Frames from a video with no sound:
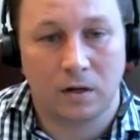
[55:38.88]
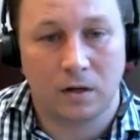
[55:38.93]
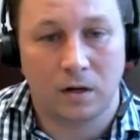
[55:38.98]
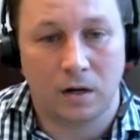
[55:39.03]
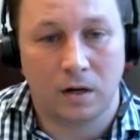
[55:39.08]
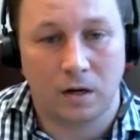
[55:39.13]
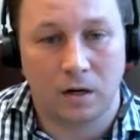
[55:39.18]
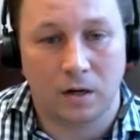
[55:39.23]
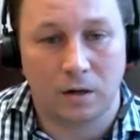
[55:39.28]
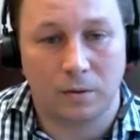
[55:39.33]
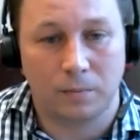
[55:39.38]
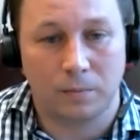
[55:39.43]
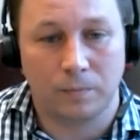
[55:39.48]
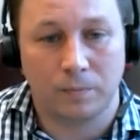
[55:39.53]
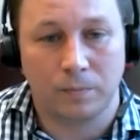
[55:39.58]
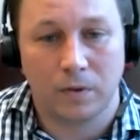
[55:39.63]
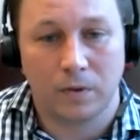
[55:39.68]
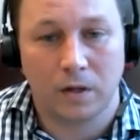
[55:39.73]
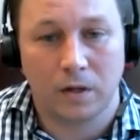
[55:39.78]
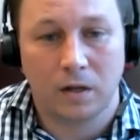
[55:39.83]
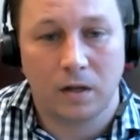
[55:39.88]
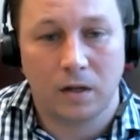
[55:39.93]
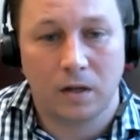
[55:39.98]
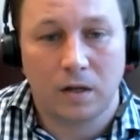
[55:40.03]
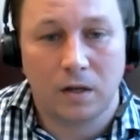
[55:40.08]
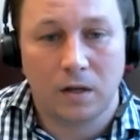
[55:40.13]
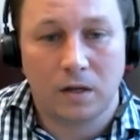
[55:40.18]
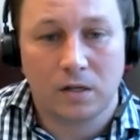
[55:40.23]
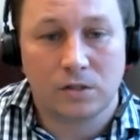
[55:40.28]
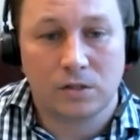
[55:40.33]
Um,
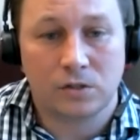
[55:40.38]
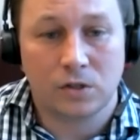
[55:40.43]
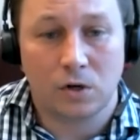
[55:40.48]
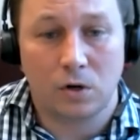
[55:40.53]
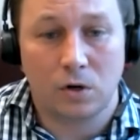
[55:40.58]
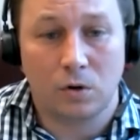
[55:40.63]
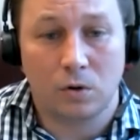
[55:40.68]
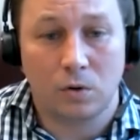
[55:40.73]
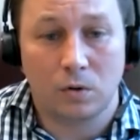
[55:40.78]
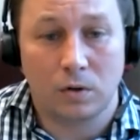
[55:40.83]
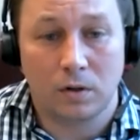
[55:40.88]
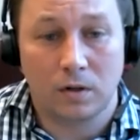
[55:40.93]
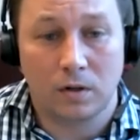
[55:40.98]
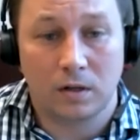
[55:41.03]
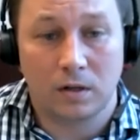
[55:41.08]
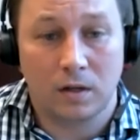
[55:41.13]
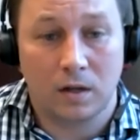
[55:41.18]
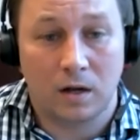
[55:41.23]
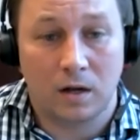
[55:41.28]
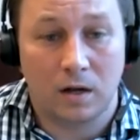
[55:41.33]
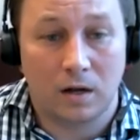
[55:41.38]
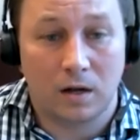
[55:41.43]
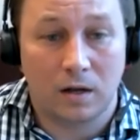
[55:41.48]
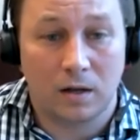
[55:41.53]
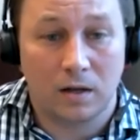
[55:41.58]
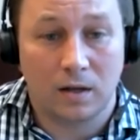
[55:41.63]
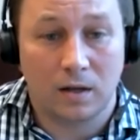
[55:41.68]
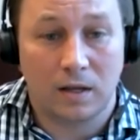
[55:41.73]
so uh,